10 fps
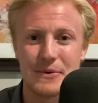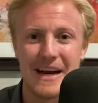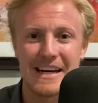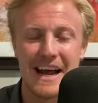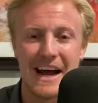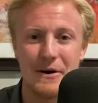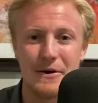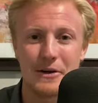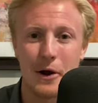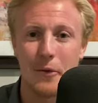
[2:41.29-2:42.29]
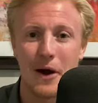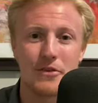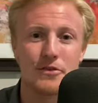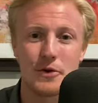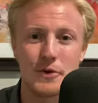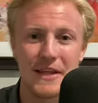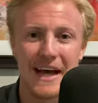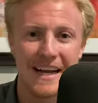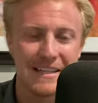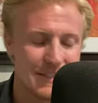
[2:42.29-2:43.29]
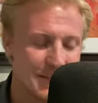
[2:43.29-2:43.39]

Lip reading: right now and our way through that.